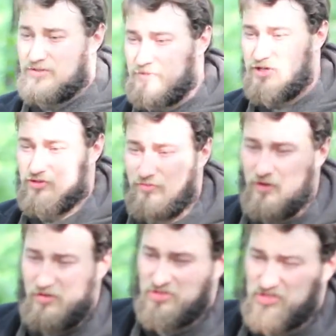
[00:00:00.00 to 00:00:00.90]
speech should
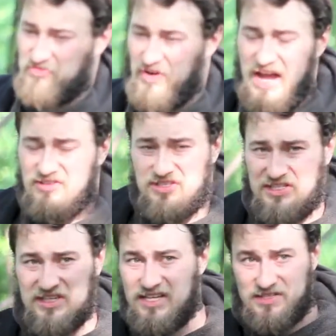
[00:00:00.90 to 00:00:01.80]
fall into such vile
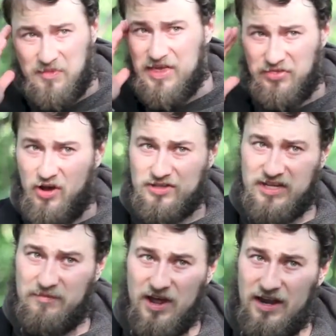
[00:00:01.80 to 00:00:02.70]
success as my
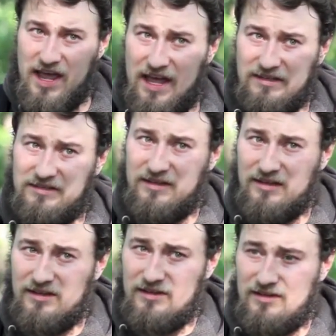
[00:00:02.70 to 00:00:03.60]
thoughts aim not at.
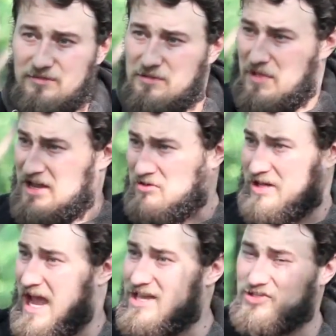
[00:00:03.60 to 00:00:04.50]

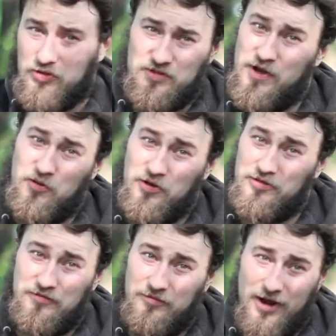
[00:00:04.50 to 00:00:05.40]
Michael Cassio is my
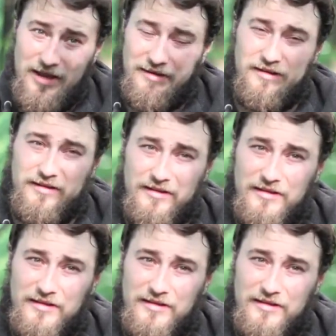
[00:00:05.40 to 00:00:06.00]
worthy friend.